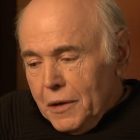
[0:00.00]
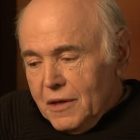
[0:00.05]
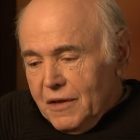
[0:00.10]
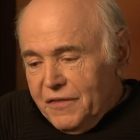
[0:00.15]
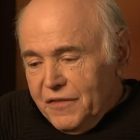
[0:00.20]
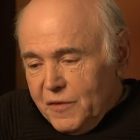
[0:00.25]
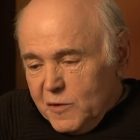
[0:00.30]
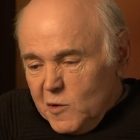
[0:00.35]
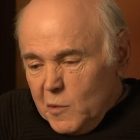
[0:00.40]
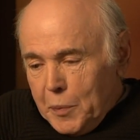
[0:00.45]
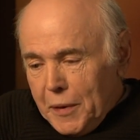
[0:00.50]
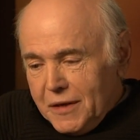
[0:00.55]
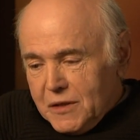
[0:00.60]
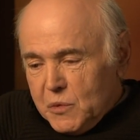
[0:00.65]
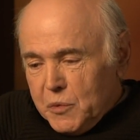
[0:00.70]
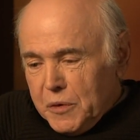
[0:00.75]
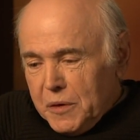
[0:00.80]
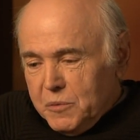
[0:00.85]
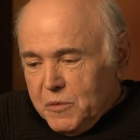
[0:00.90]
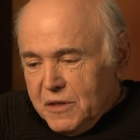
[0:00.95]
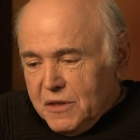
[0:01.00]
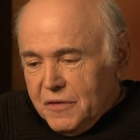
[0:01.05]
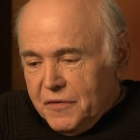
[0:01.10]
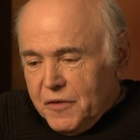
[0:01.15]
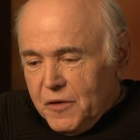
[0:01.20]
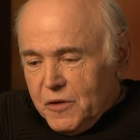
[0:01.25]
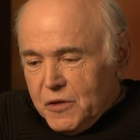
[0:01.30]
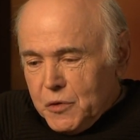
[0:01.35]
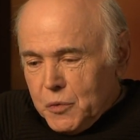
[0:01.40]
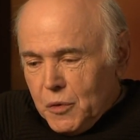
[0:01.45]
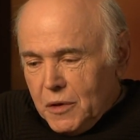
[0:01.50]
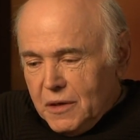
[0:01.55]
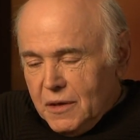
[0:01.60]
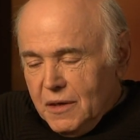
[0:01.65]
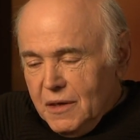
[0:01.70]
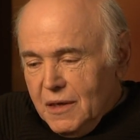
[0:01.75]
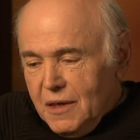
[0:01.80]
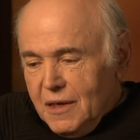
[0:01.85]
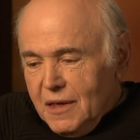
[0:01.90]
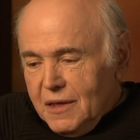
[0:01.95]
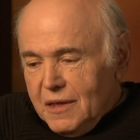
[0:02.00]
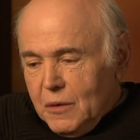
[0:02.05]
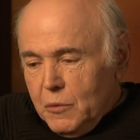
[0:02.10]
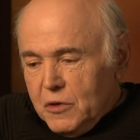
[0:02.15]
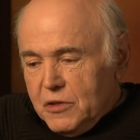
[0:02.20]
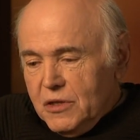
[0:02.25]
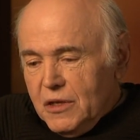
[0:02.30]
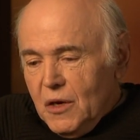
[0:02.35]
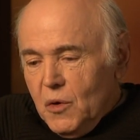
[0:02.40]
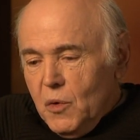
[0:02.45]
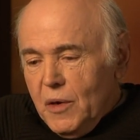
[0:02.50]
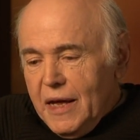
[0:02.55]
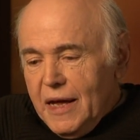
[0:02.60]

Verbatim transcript: The, f- the, best one was the first one. There was no